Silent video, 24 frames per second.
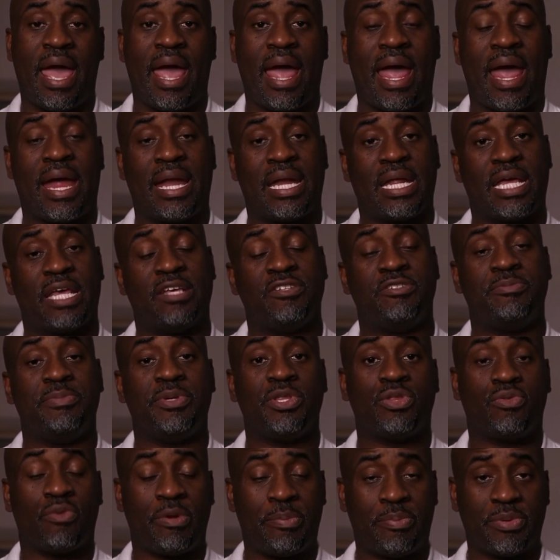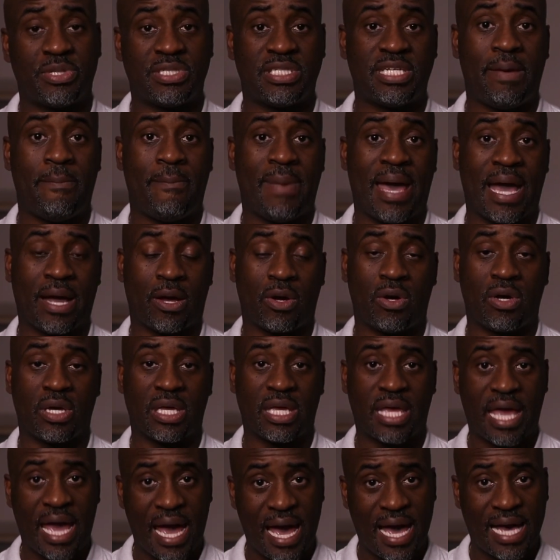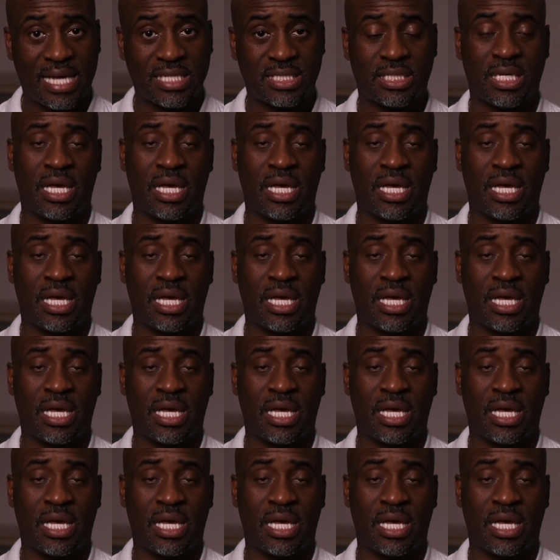and it gives me 3% back on gas.